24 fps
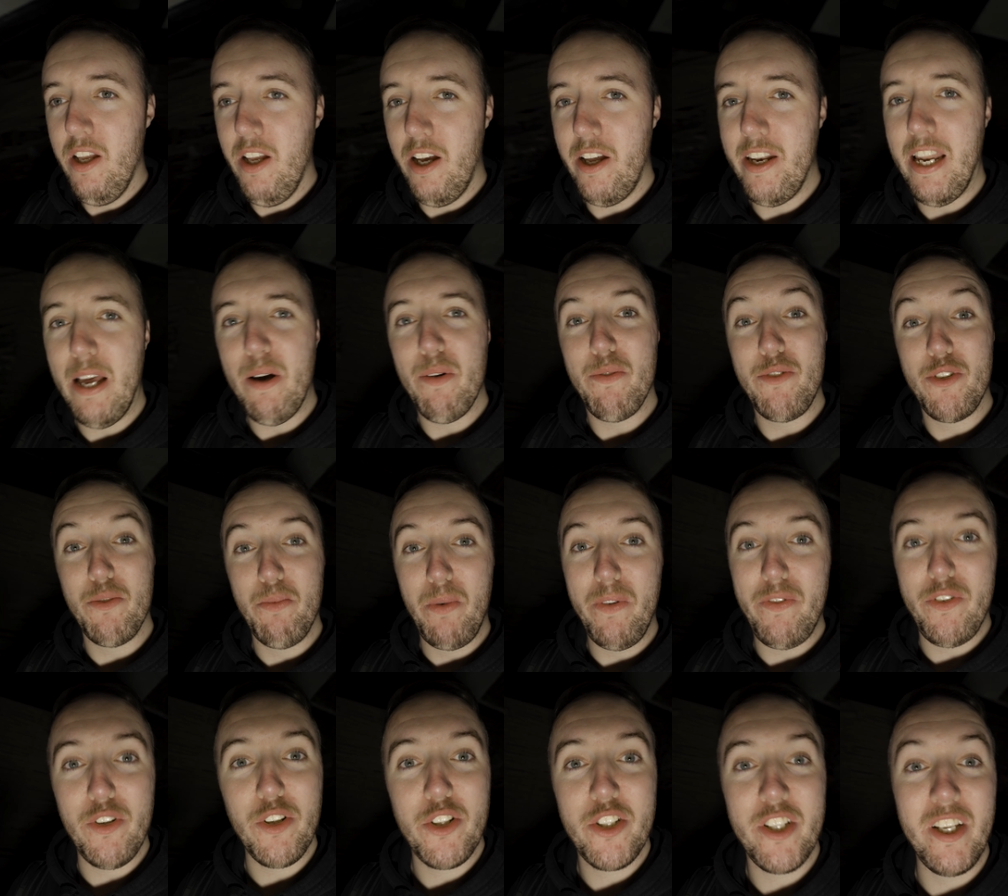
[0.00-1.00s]
And now
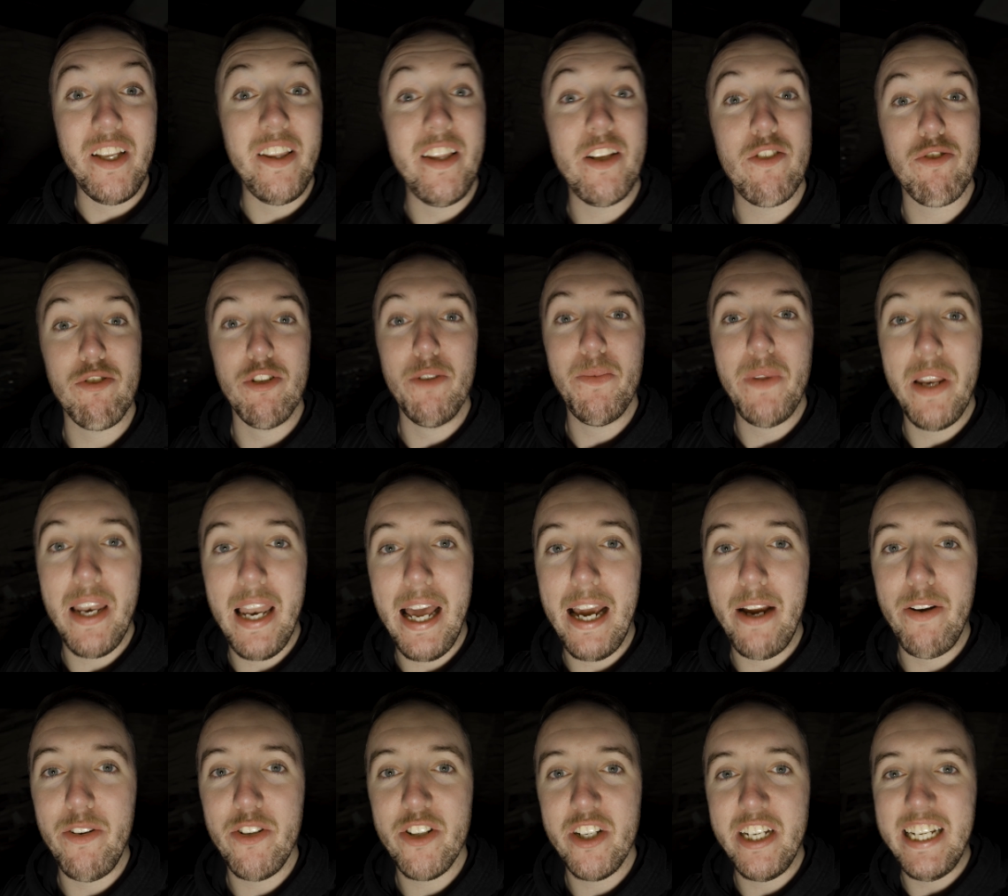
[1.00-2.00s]
we've just seen this room, the
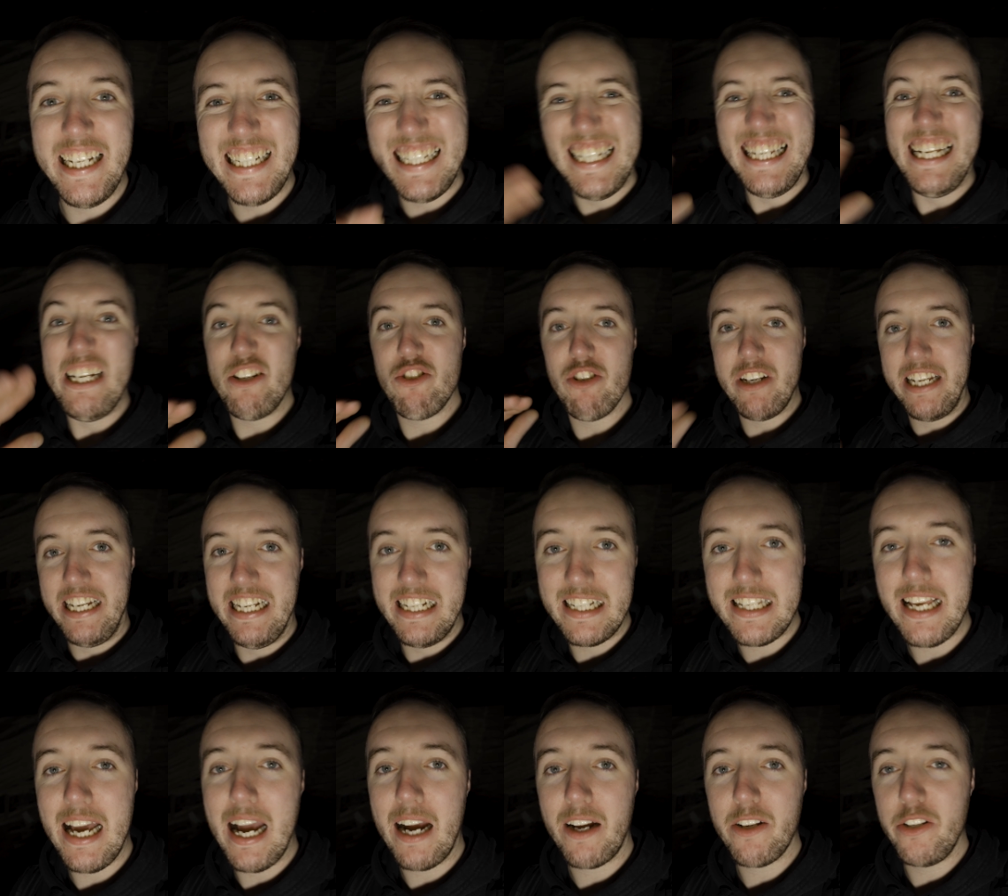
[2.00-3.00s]
lounge, and it is literally
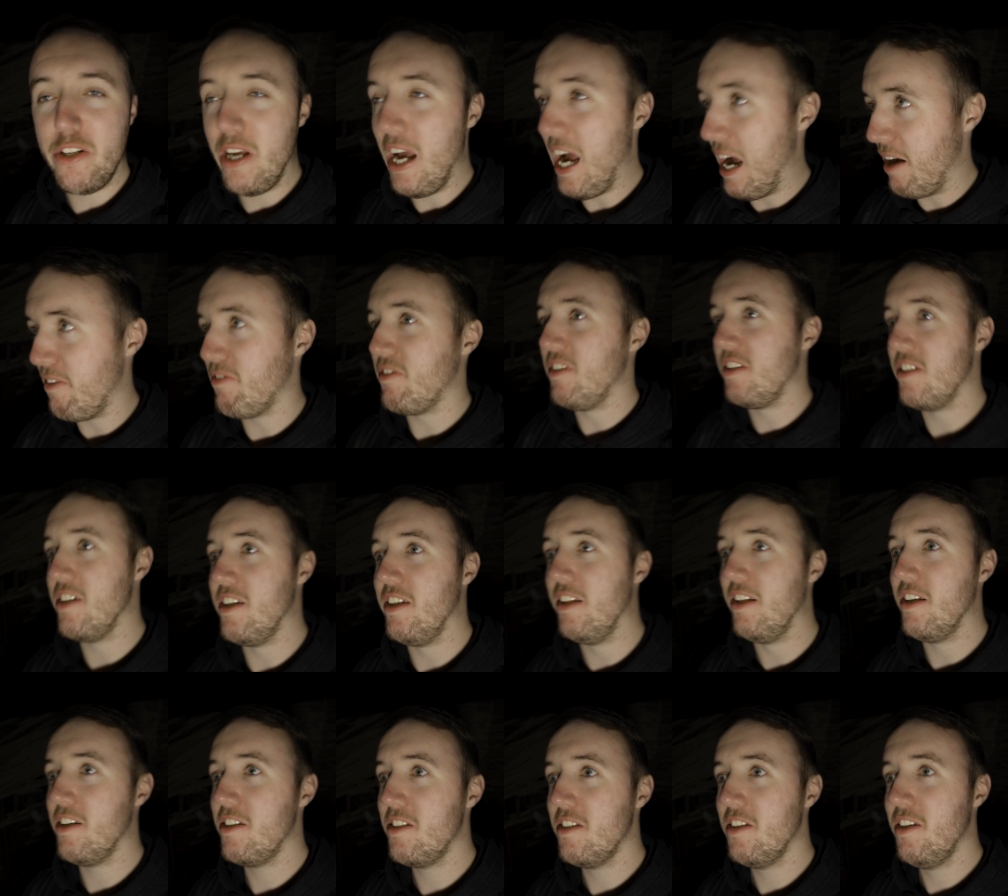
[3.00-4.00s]
intact. You have to see
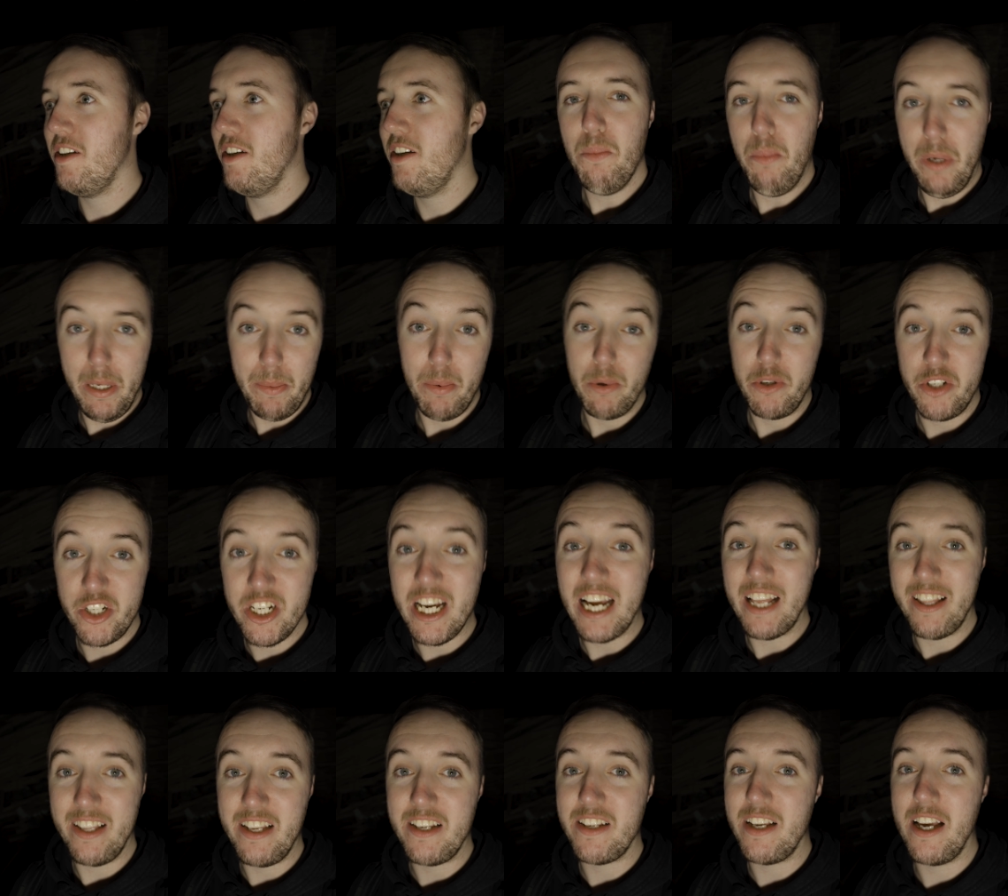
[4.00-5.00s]
this. People,
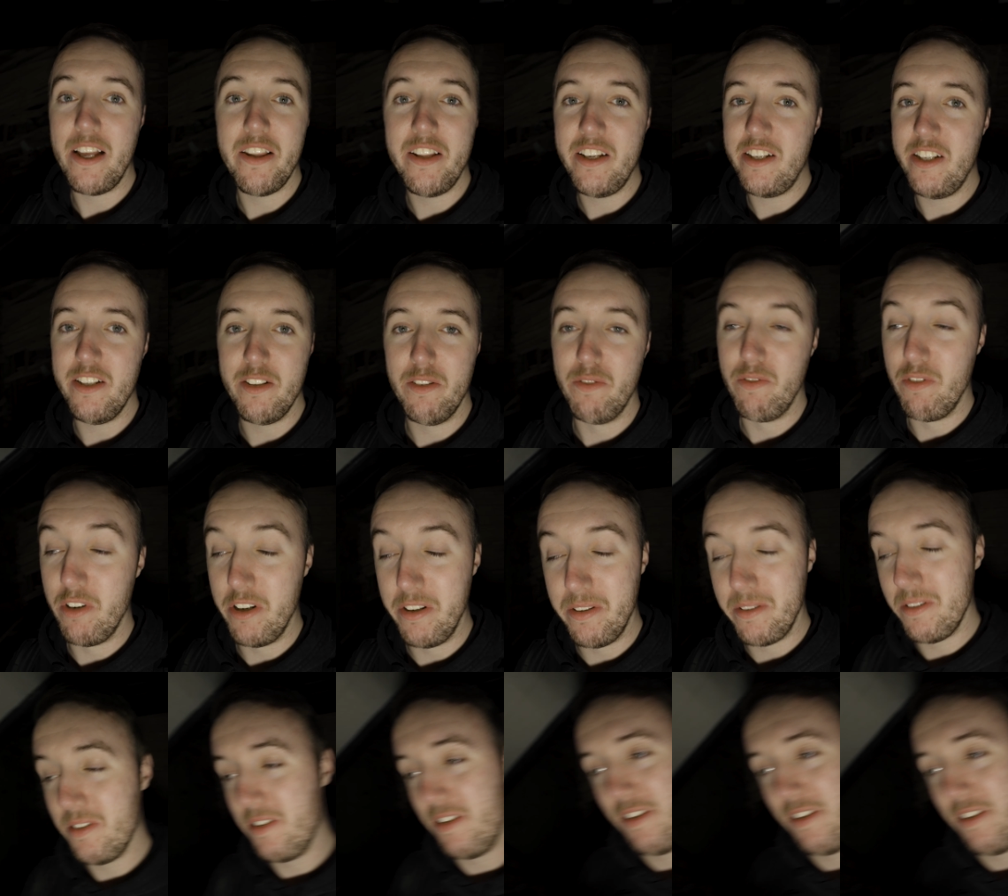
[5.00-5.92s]
check this out, this is unreal.